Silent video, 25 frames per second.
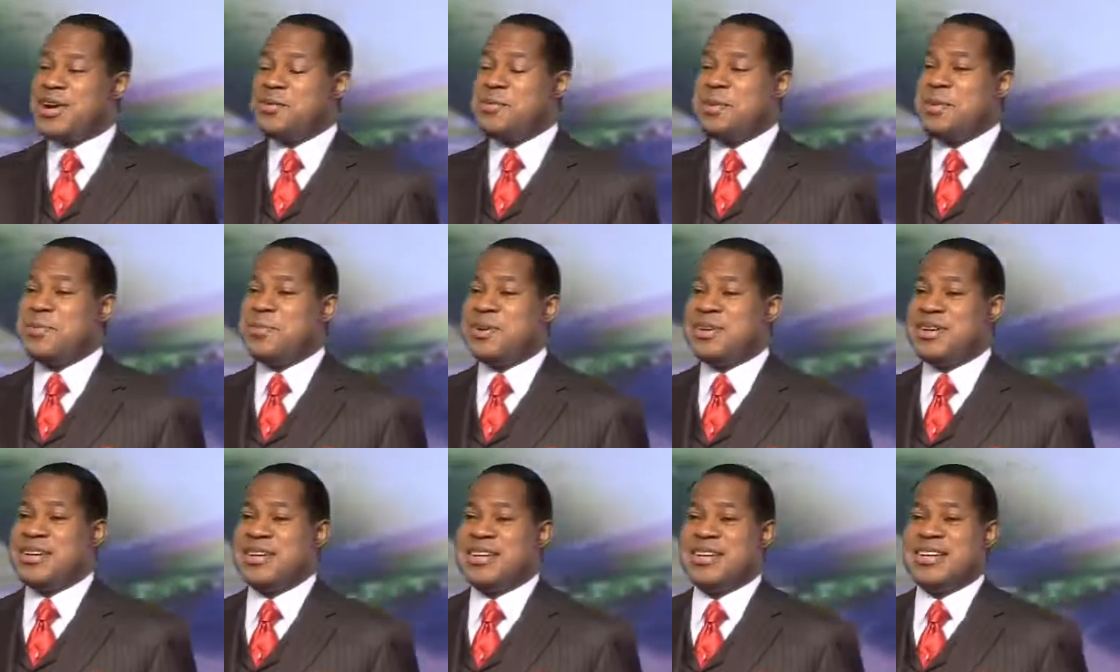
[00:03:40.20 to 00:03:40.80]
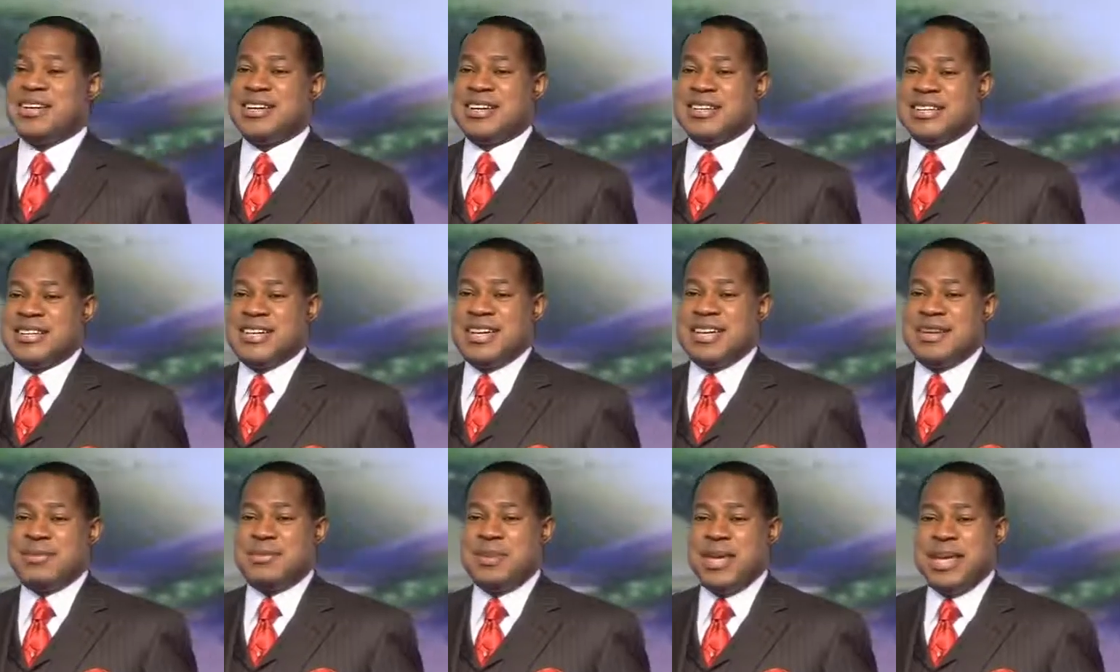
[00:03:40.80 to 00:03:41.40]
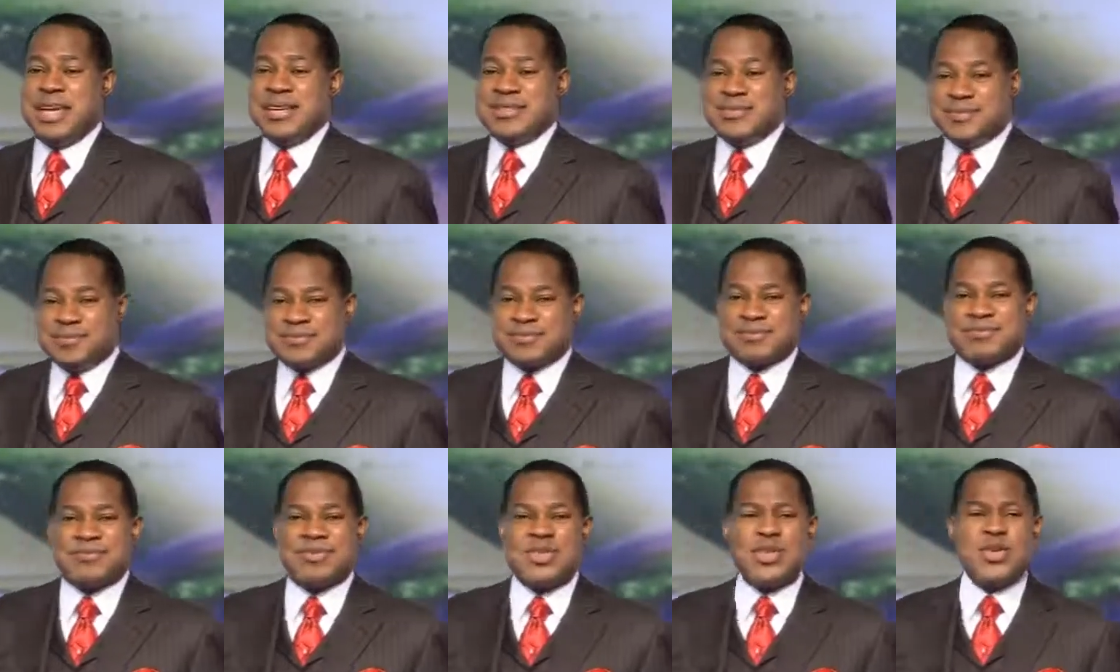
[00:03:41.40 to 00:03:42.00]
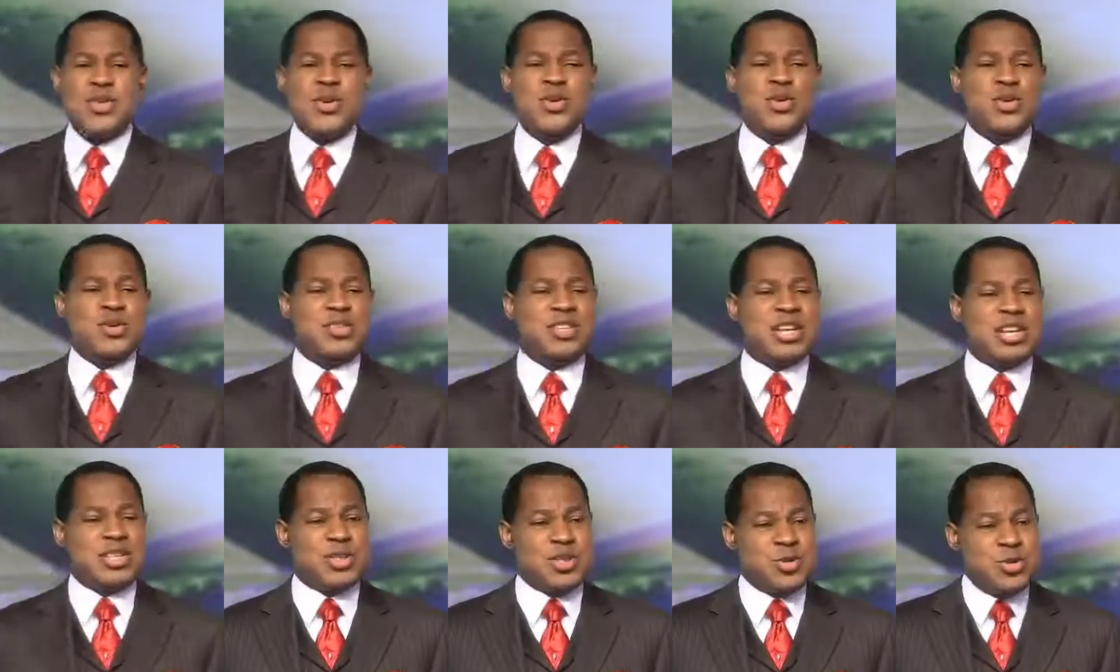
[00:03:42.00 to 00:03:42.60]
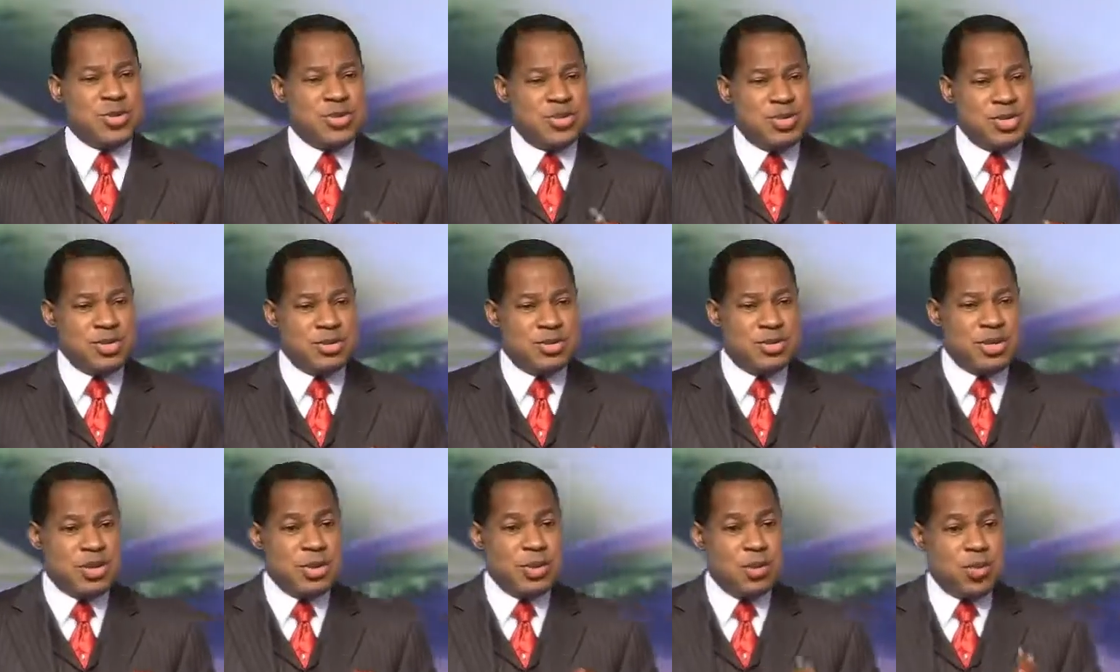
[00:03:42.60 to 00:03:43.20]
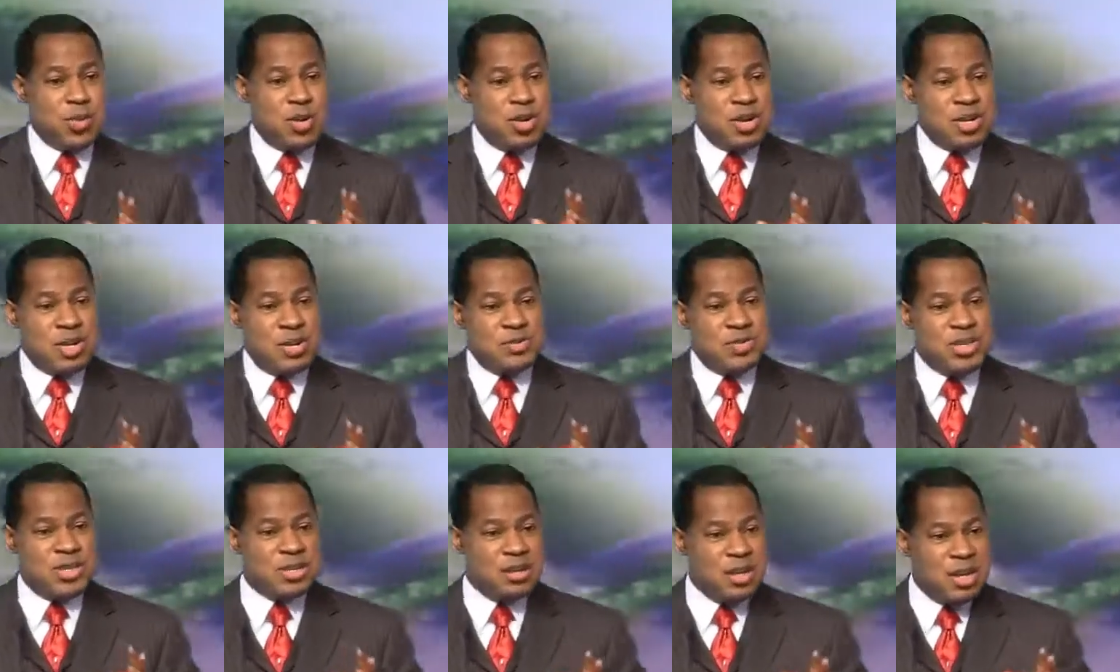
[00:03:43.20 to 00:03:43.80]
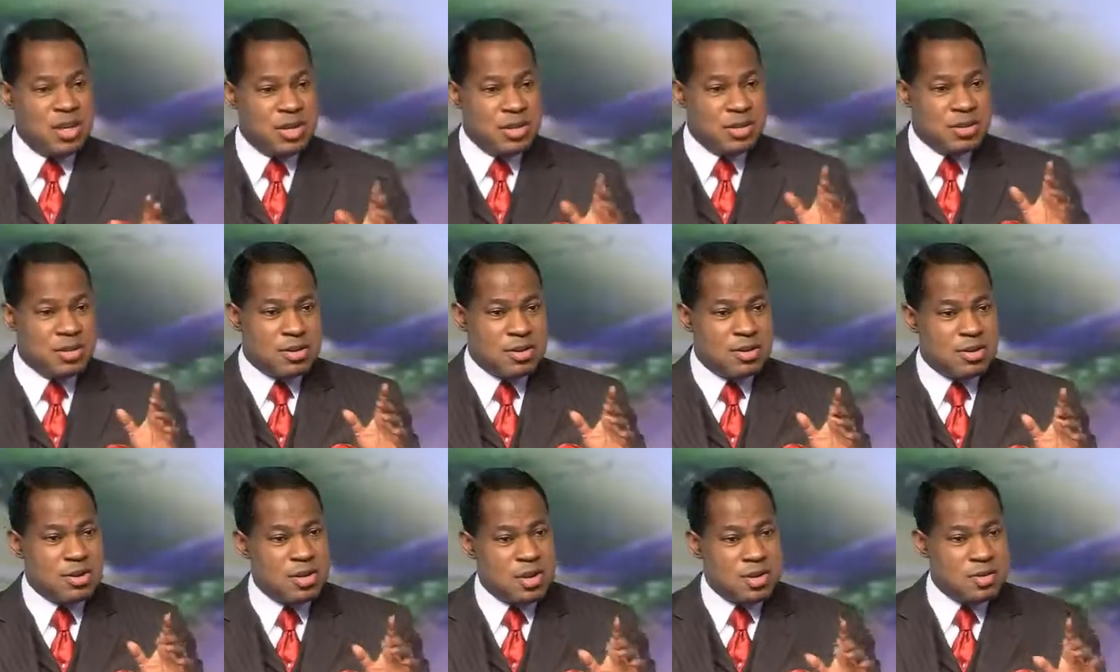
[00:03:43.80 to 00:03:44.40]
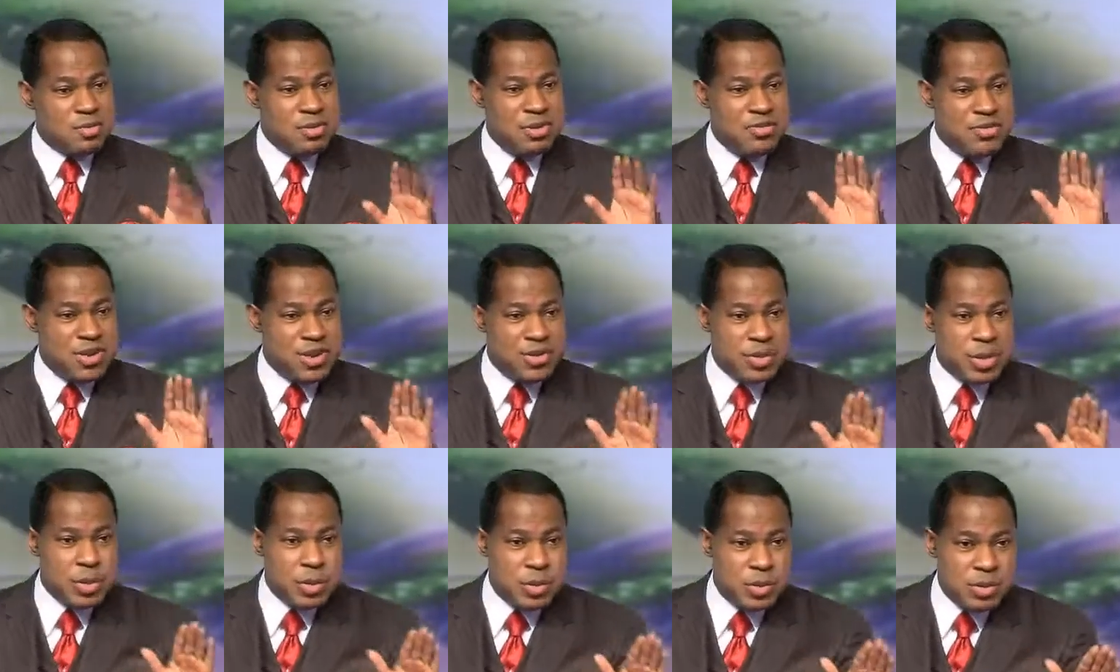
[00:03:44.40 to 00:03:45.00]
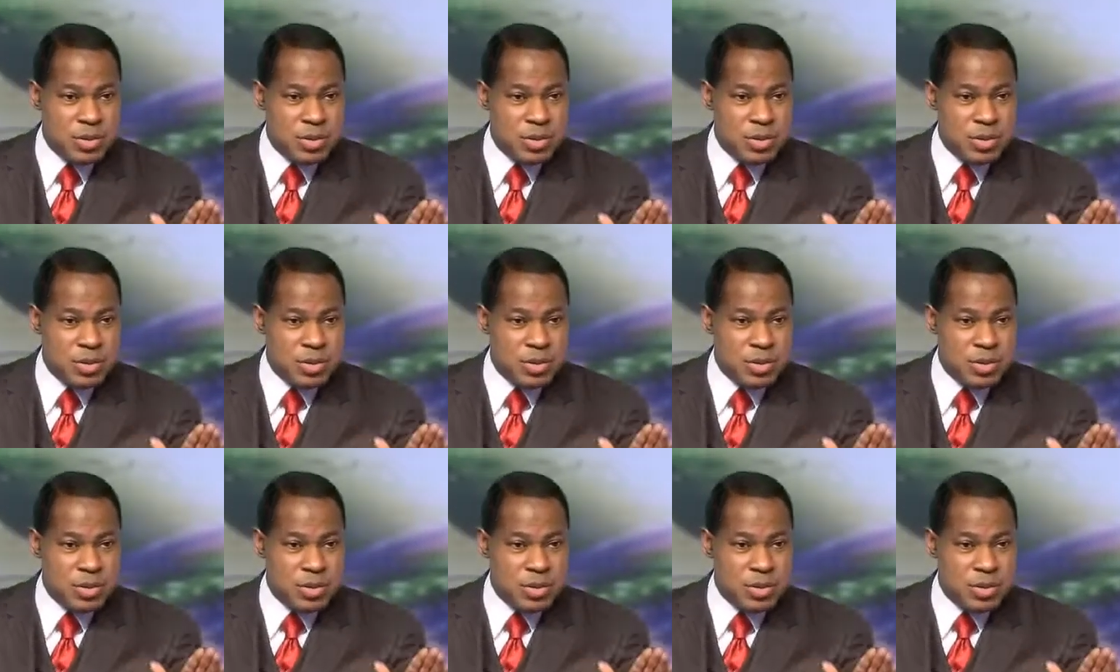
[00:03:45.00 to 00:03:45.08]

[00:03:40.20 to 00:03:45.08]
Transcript: I remember a gentleman who said to his children, he warned them, said, look, don't be very